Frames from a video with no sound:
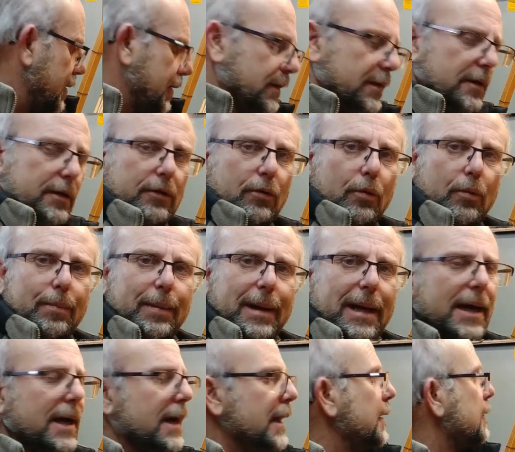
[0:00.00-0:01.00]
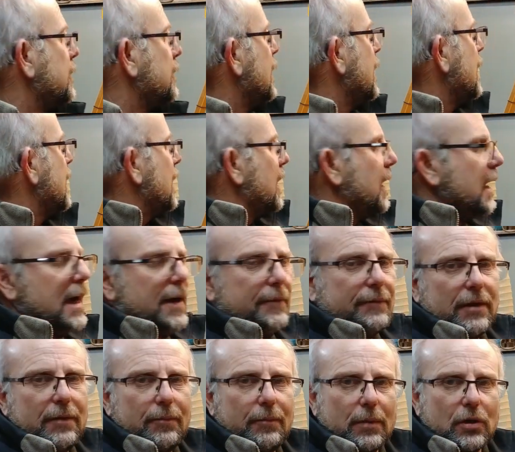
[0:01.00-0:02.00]
your part. After
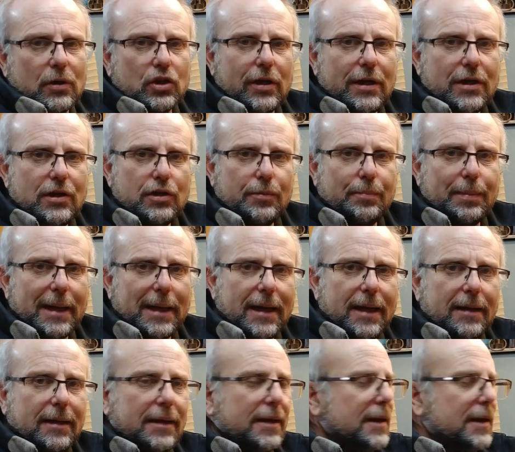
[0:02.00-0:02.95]
you've machined your part,